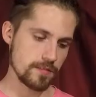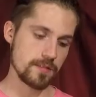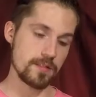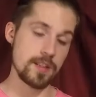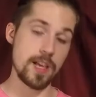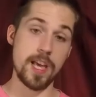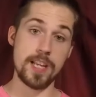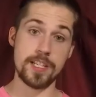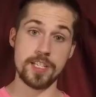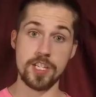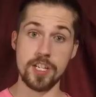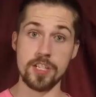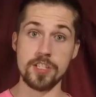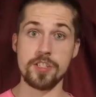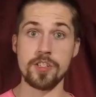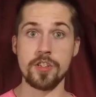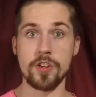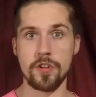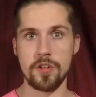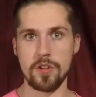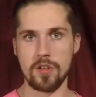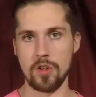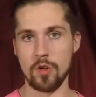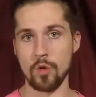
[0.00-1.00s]
not just
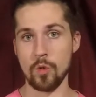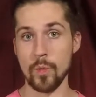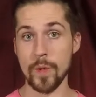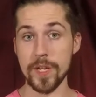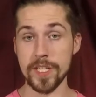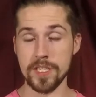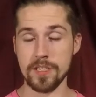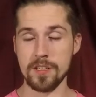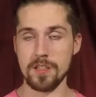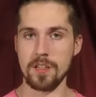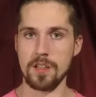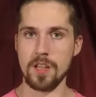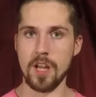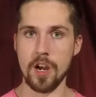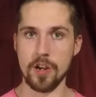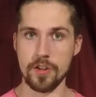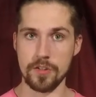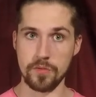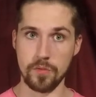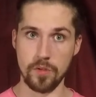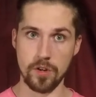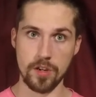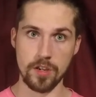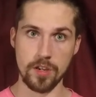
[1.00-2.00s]
her original
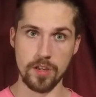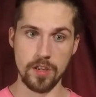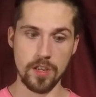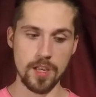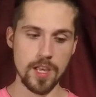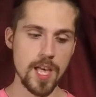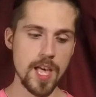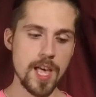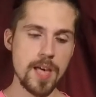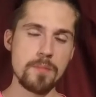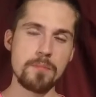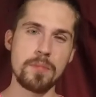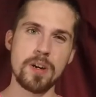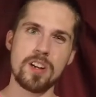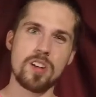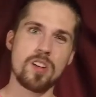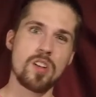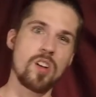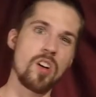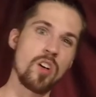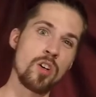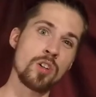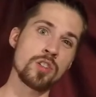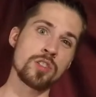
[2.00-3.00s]
artwork, but
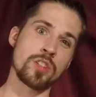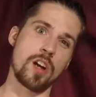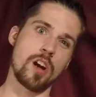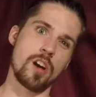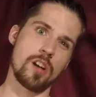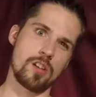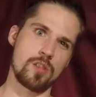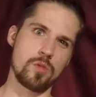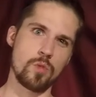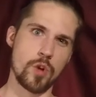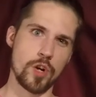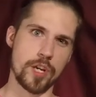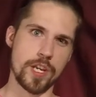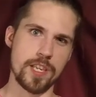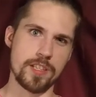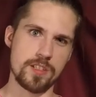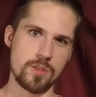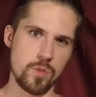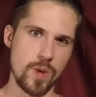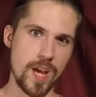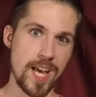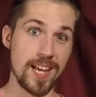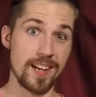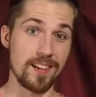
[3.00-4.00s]
her old artwork
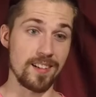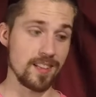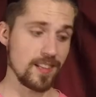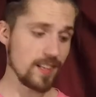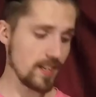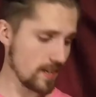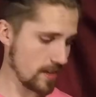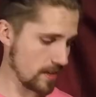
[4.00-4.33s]
as well.